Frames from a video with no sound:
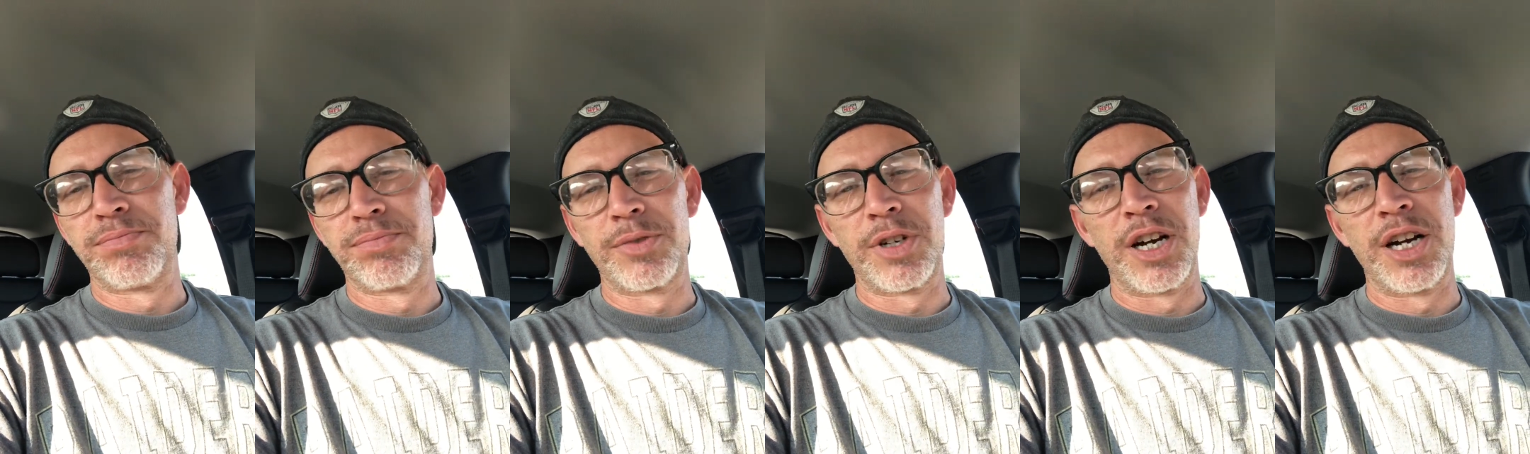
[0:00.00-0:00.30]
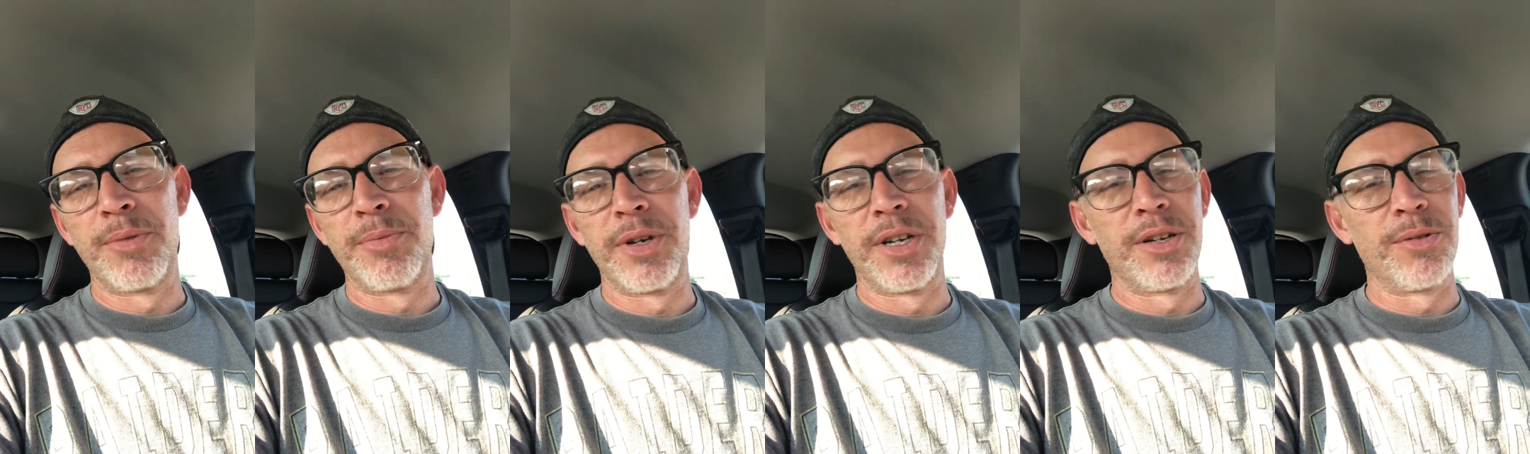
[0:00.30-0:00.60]

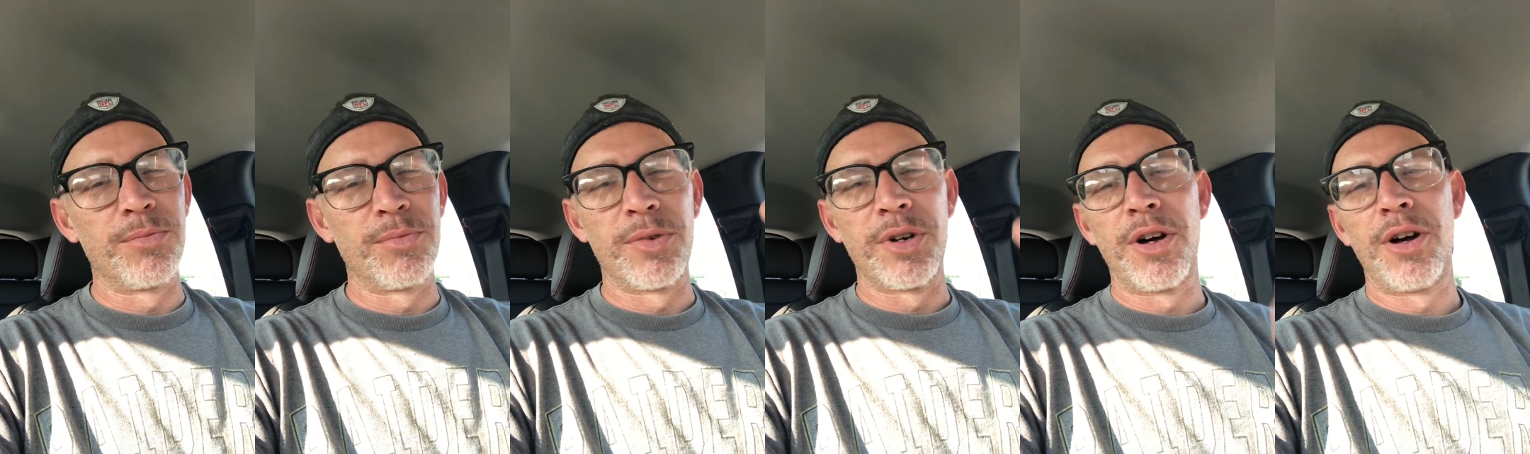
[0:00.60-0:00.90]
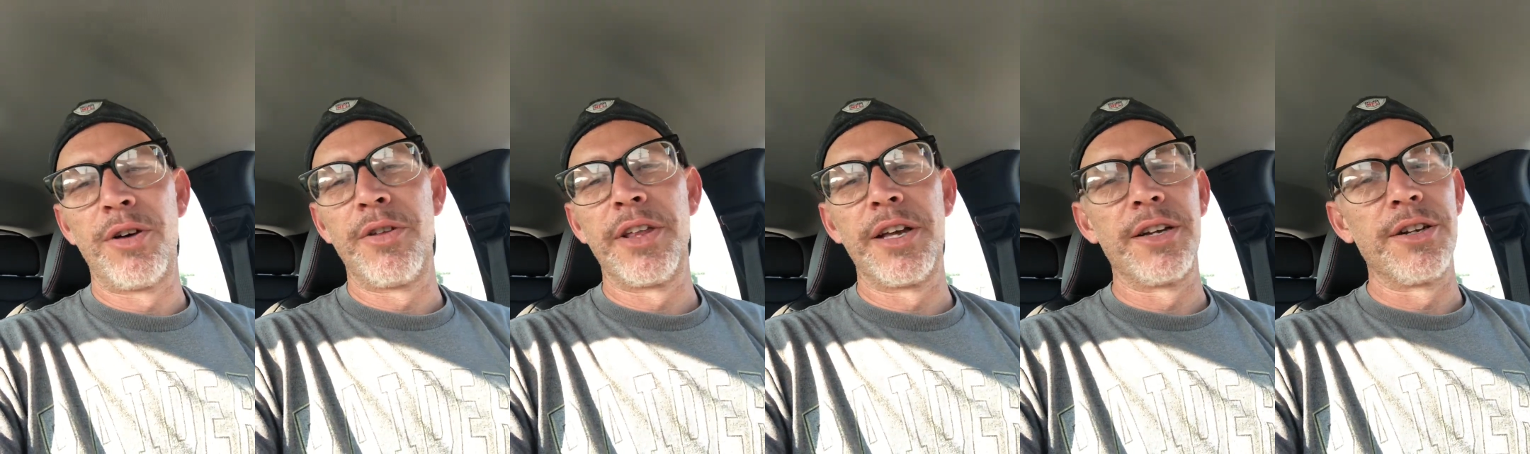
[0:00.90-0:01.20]
comment, well,
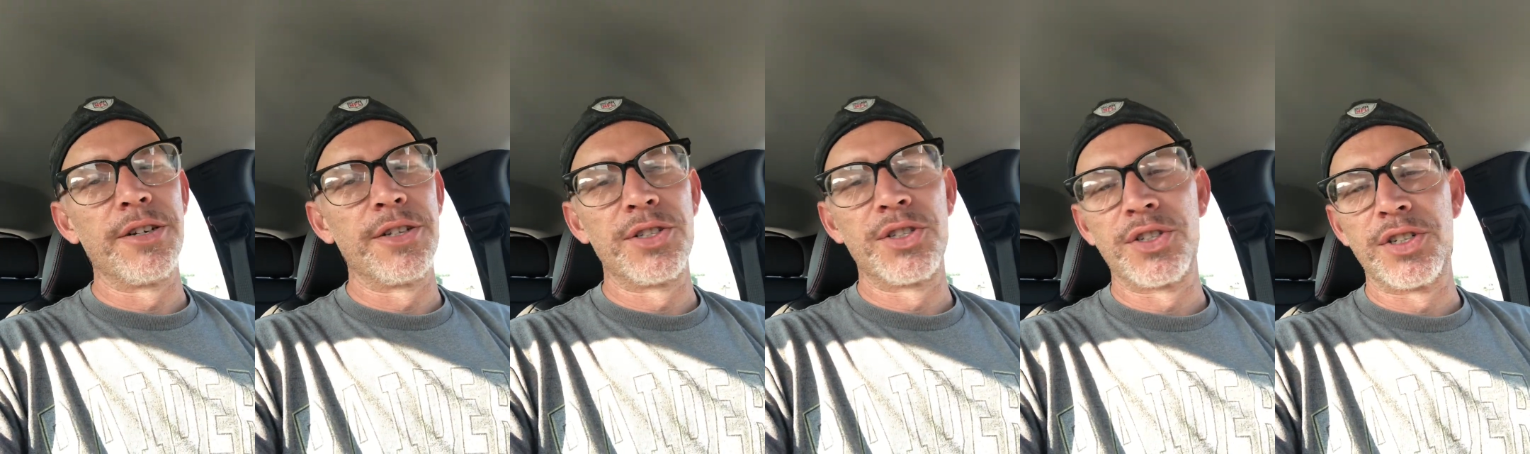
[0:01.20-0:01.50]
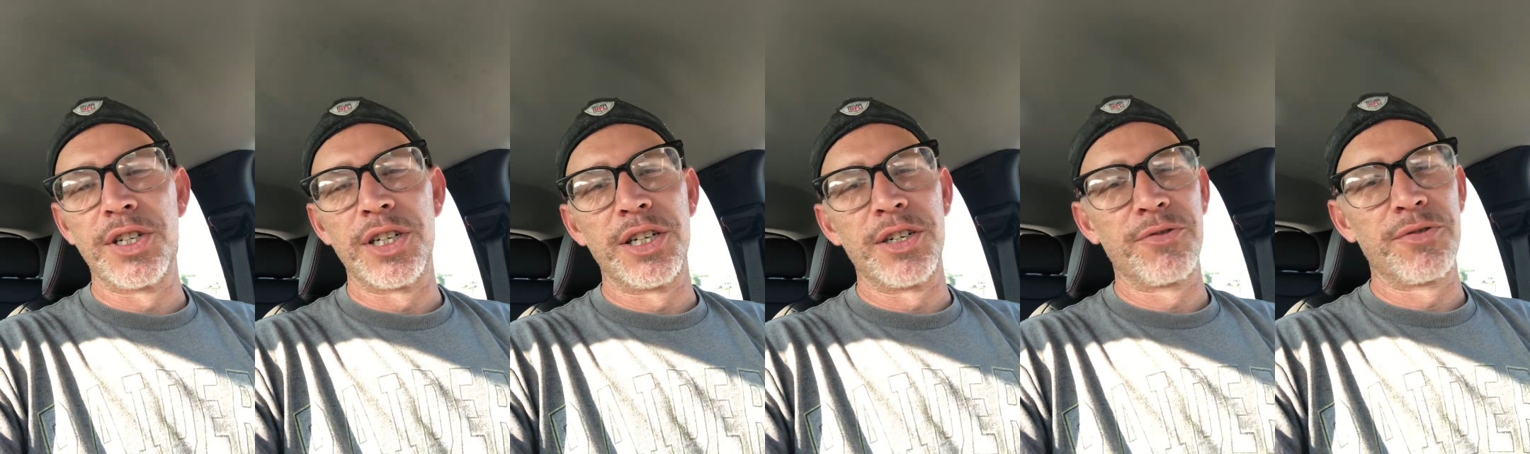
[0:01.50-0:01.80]
all that good
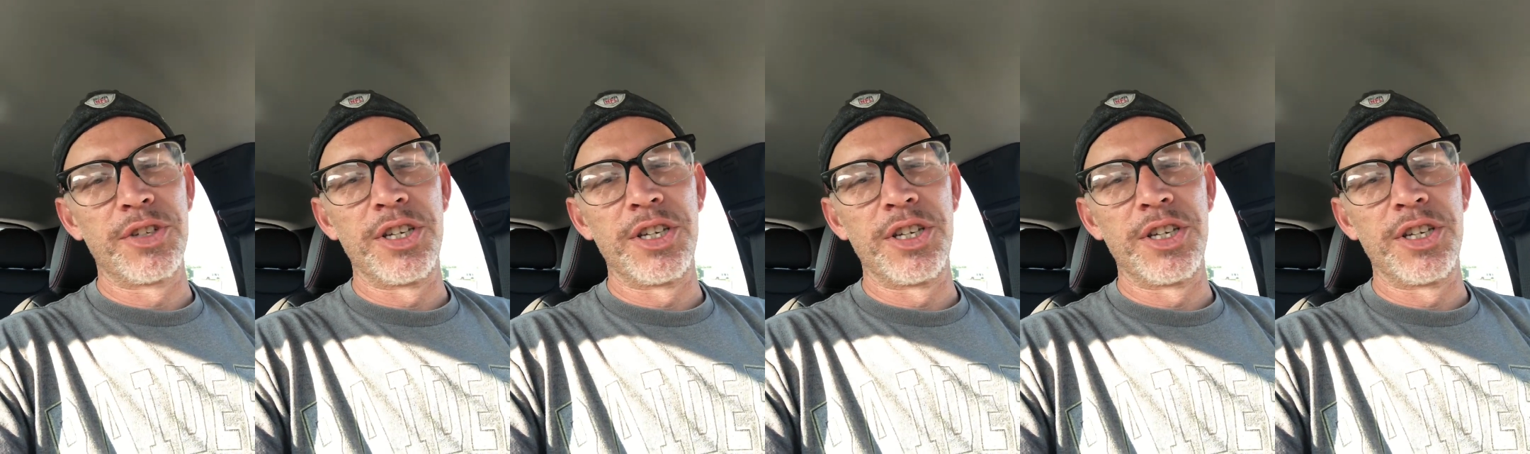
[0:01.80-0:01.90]
stuff.